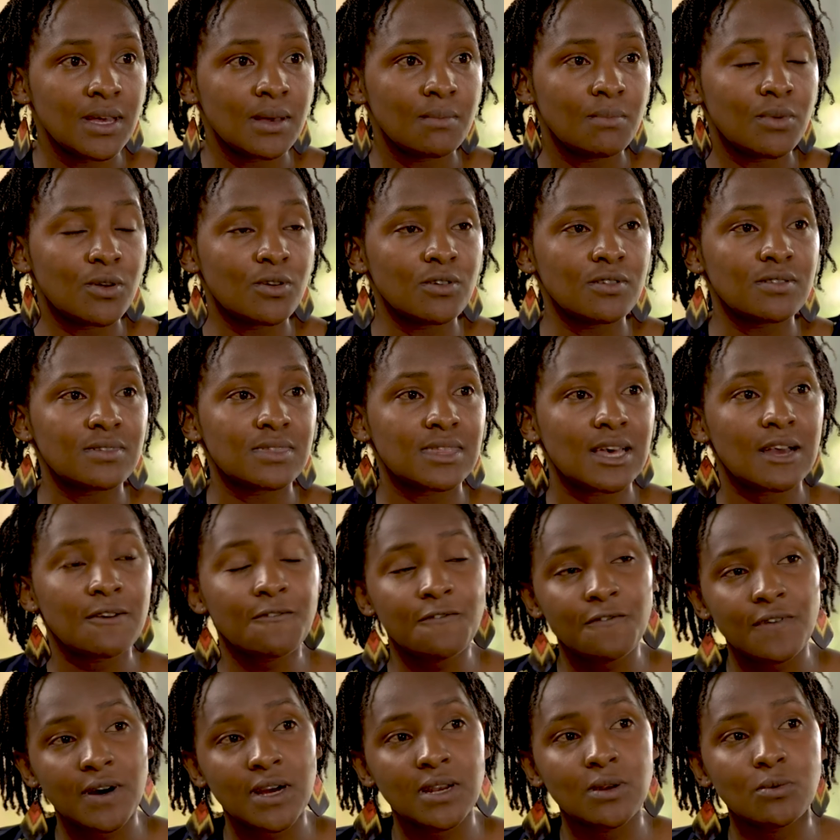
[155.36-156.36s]
because
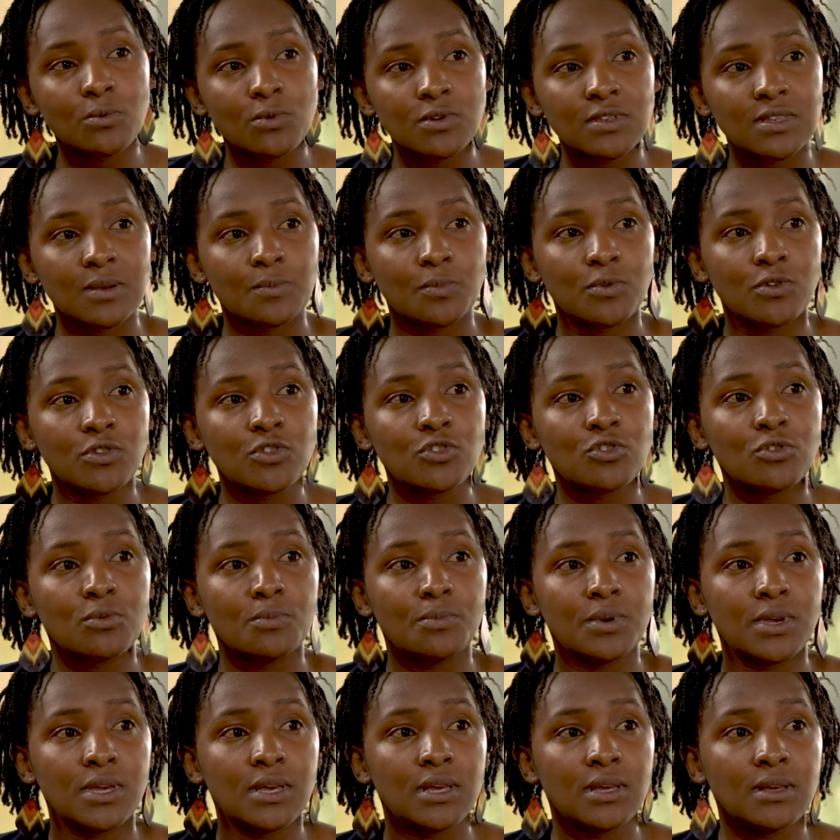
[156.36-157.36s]
that fund was supposed to
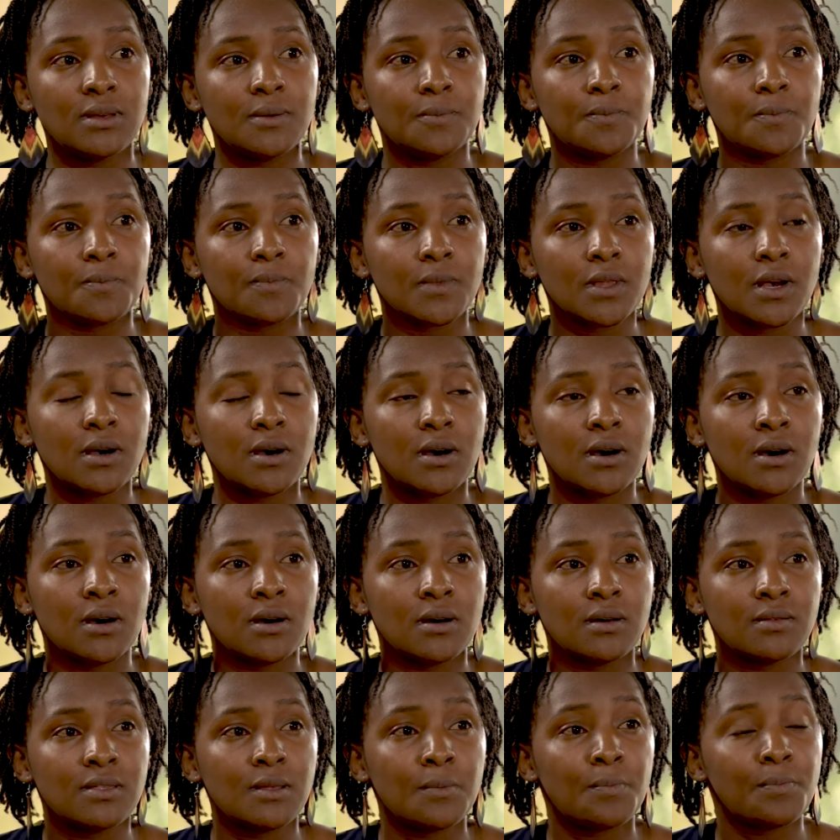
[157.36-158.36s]
be,
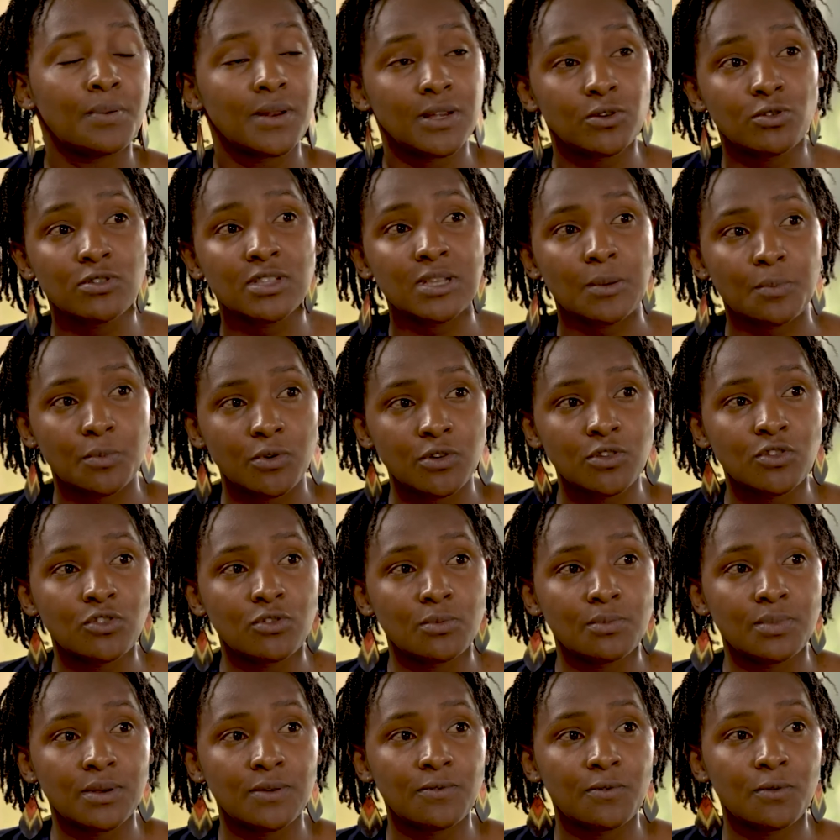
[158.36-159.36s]
the pledge was supposed
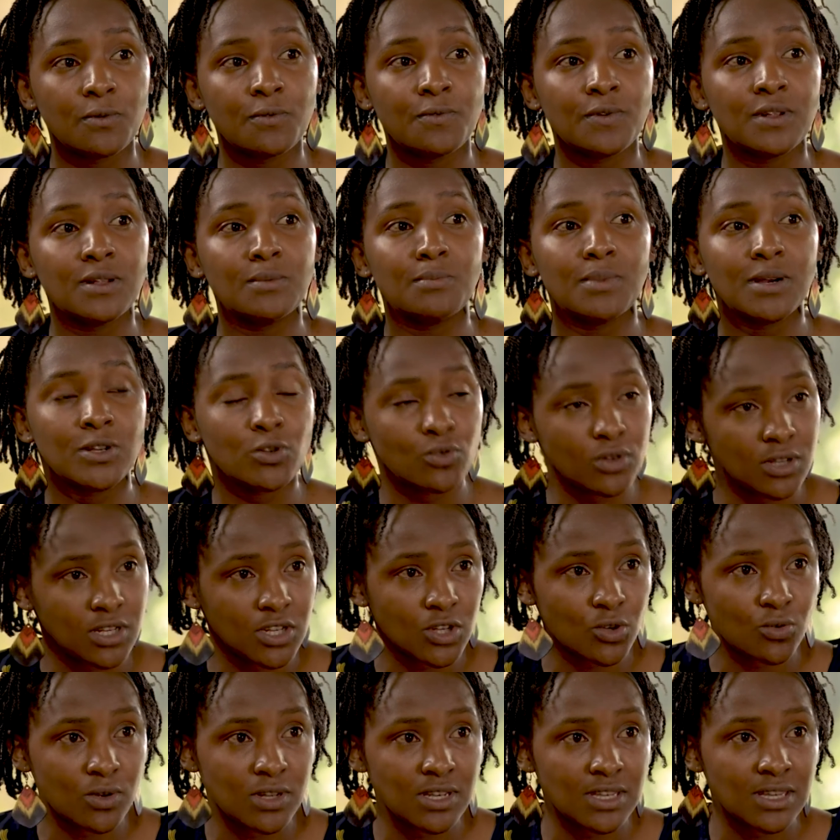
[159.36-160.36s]
to be fulfilled by
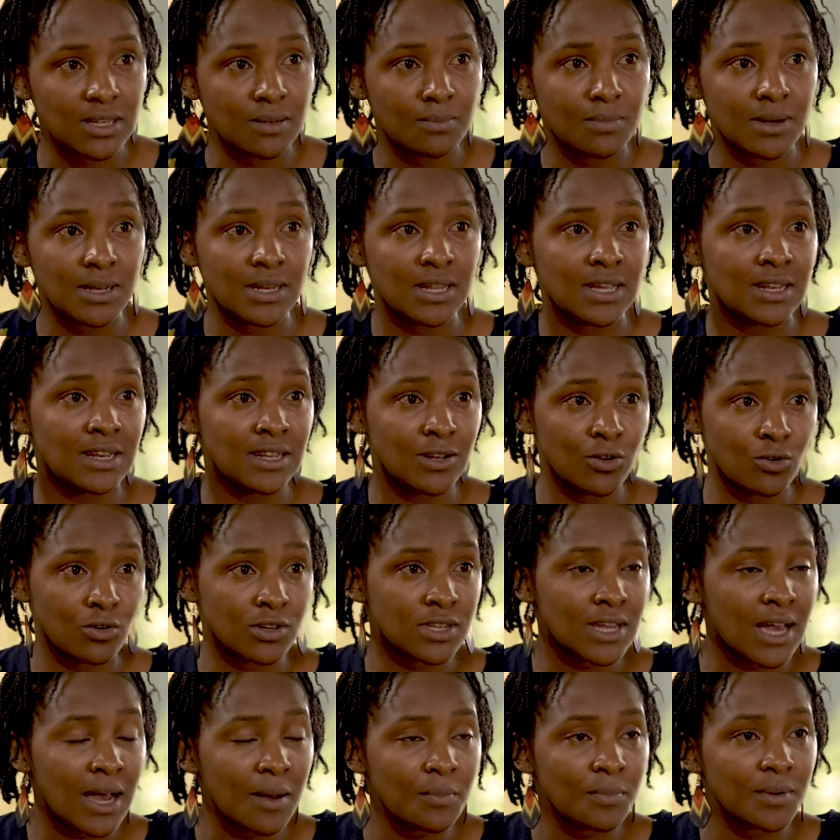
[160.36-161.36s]
2020, but it did
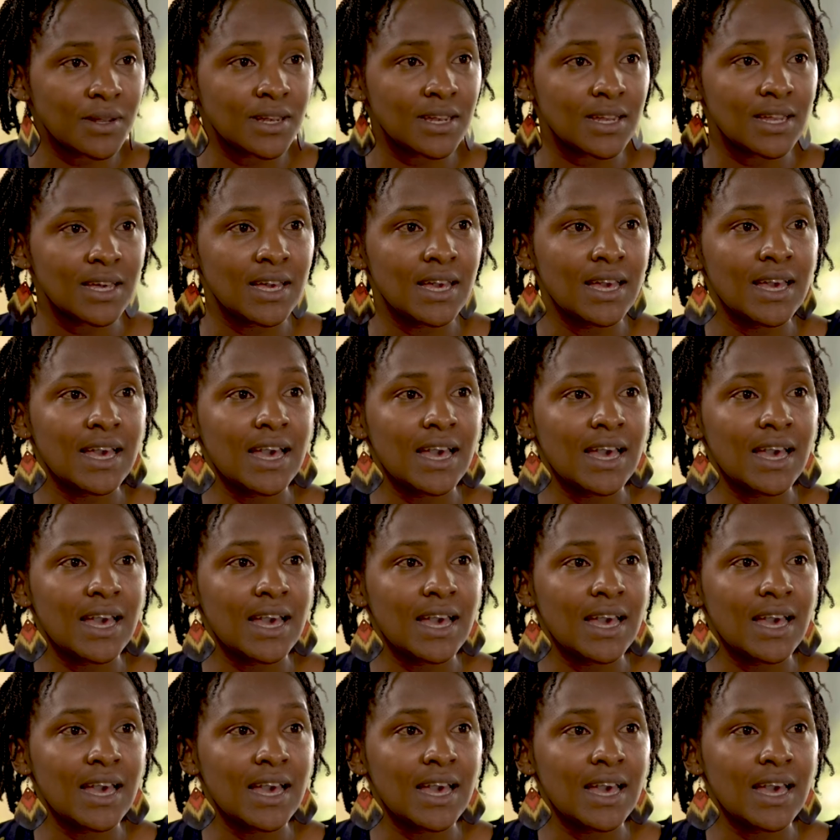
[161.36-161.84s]
not happen.